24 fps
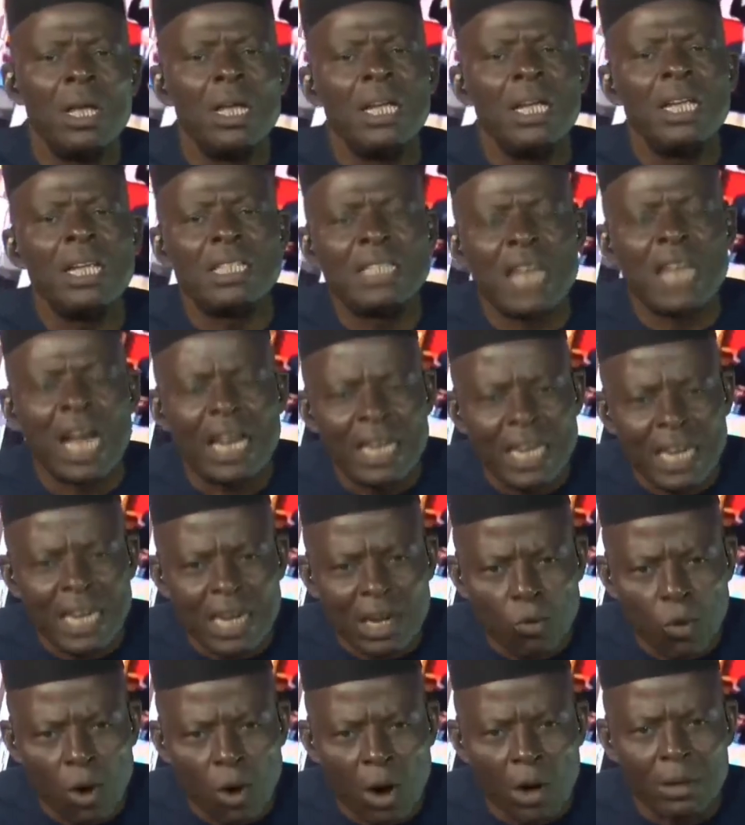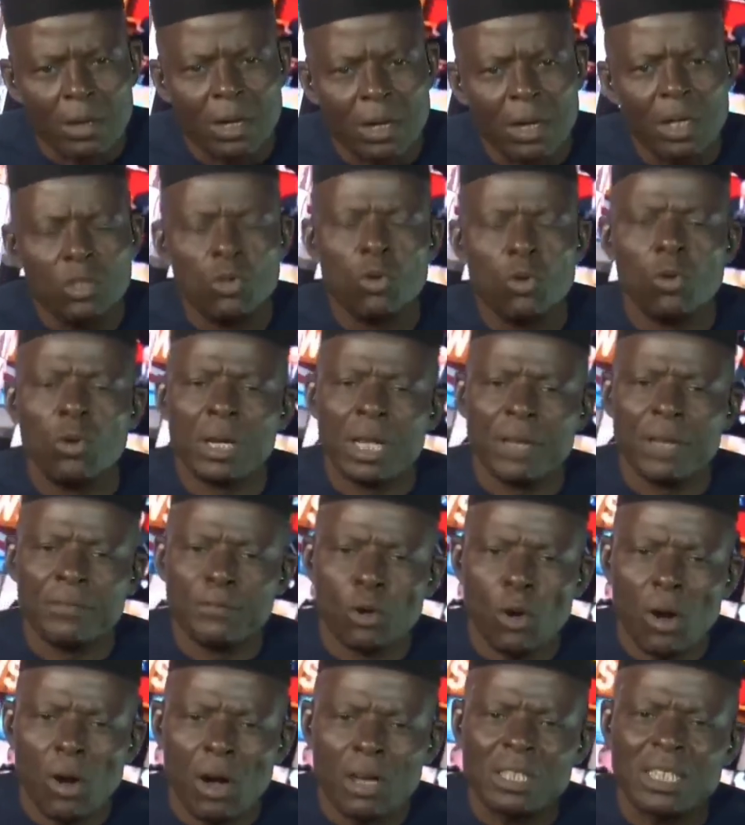Is that the reward you will give
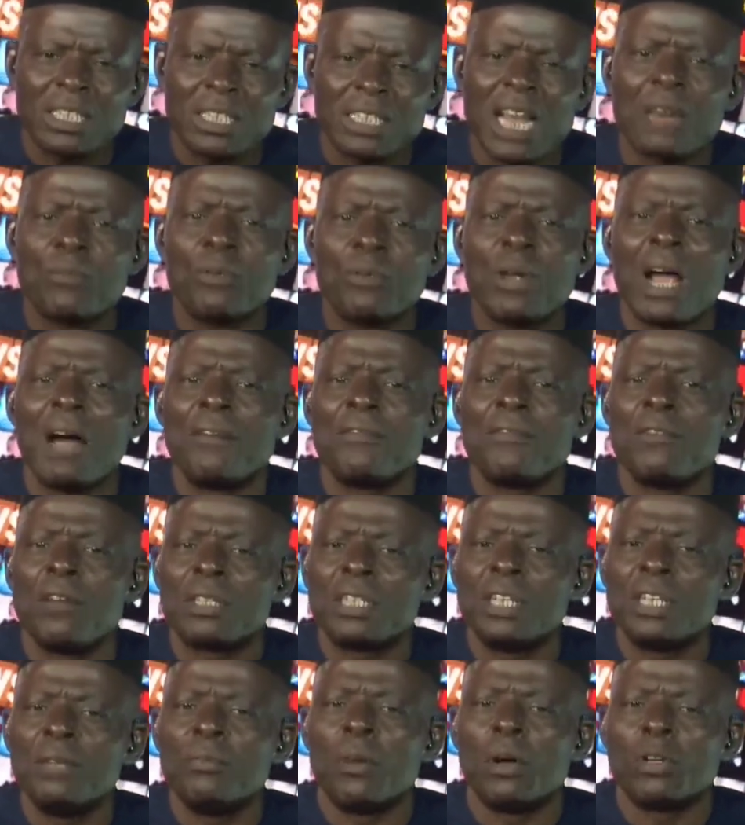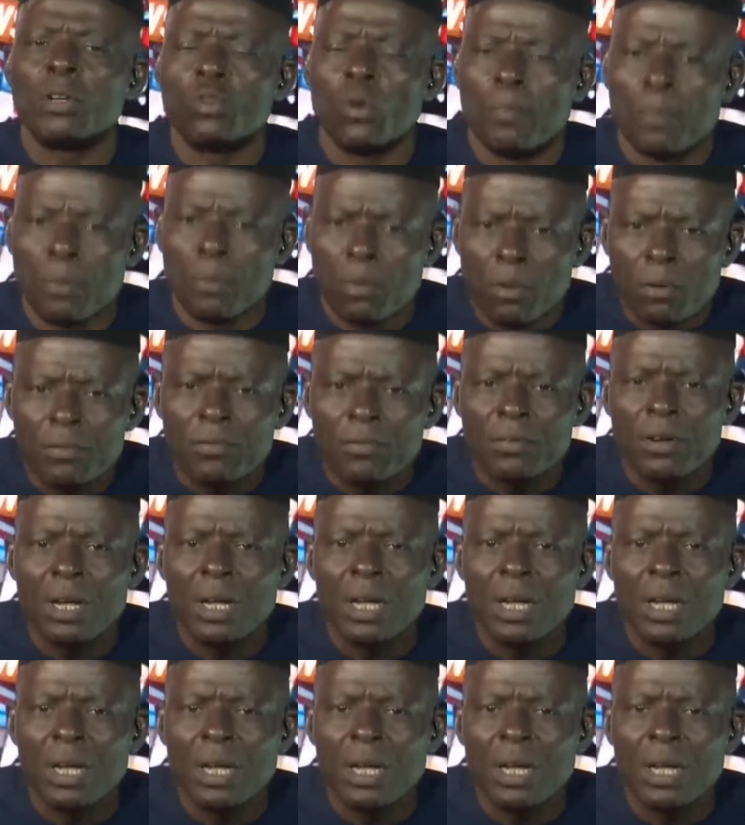to us, that we have nothing more to prove?